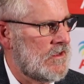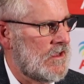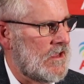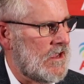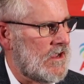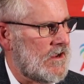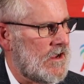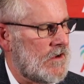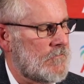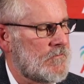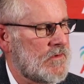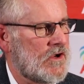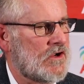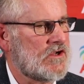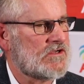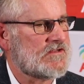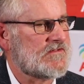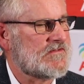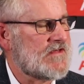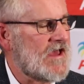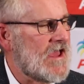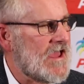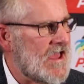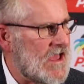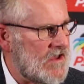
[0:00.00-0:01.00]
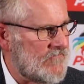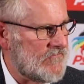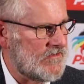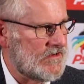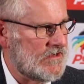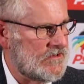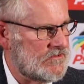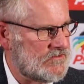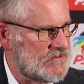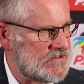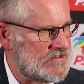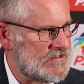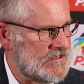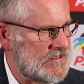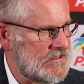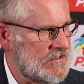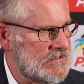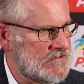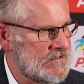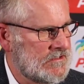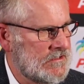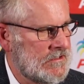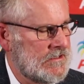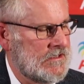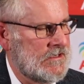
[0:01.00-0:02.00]
And because they have an interest in
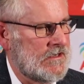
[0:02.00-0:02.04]
it,